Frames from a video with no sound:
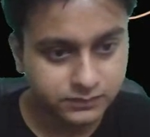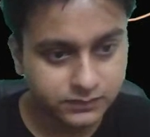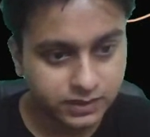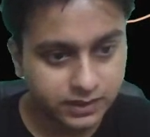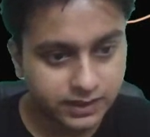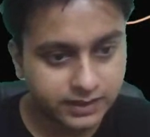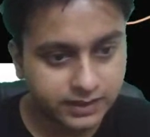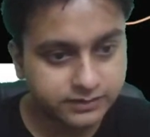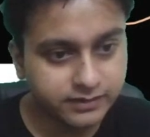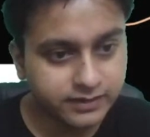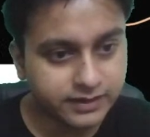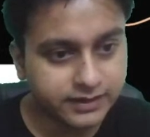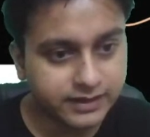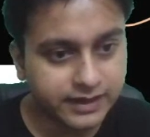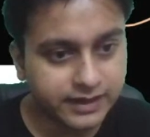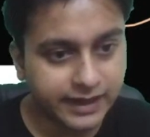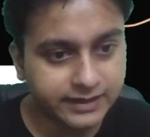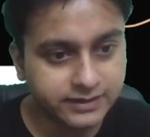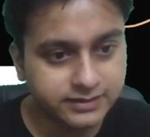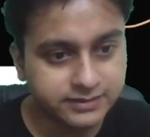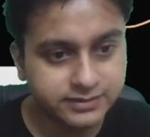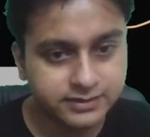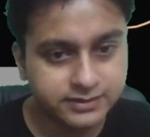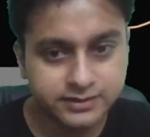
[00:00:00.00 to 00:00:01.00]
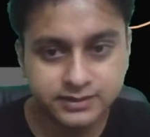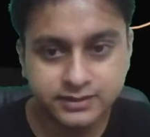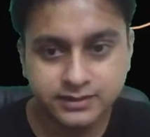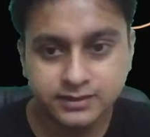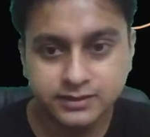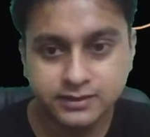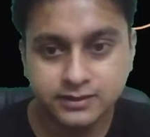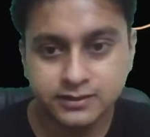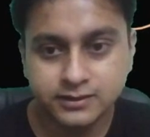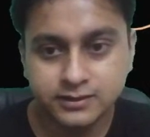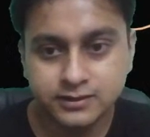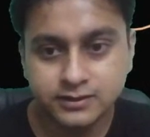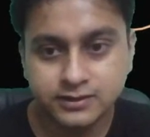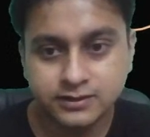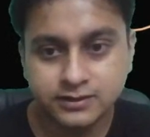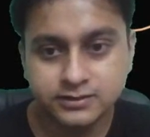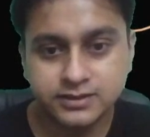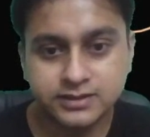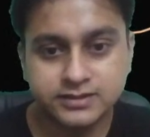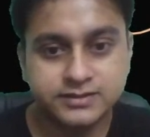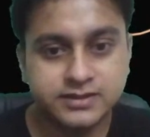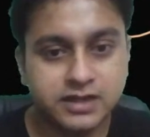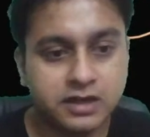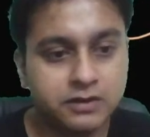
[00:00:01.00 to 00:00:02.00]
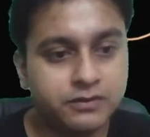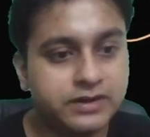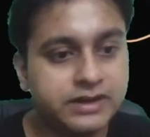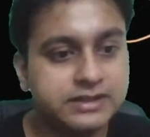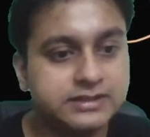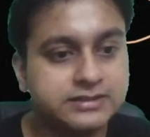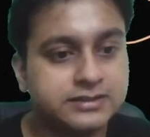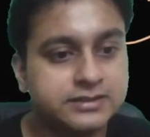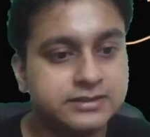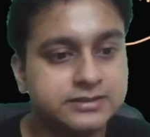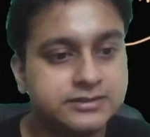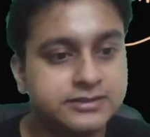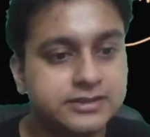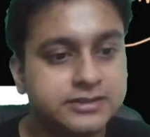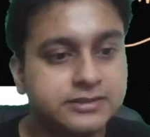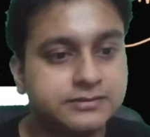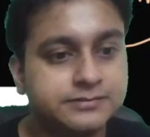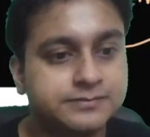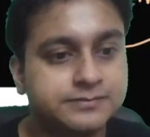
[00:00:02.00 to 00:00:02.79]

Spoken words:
Isn't it, guys? Just now we discussed it.